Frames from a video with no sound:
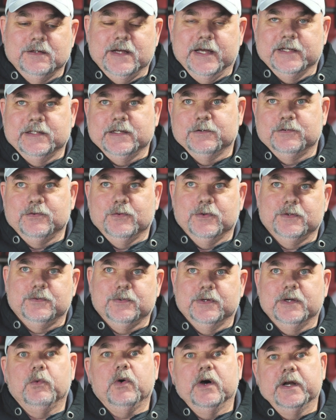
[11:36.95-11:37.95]
9 times 4 is
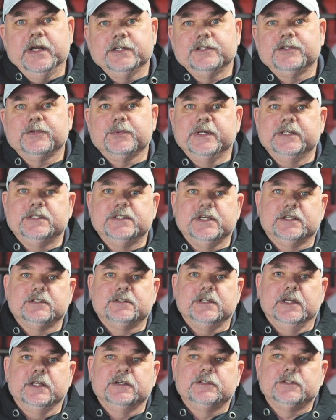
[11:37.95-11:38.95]
3. Well, it is
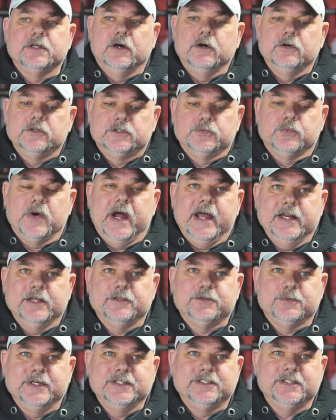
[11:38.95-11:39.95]
360. So it's right
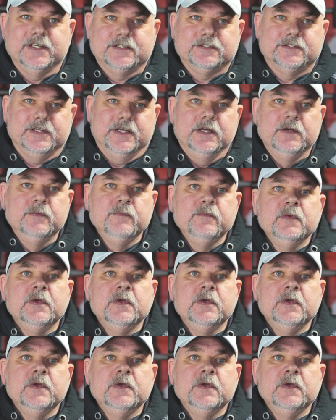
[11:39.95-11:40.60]
at 360.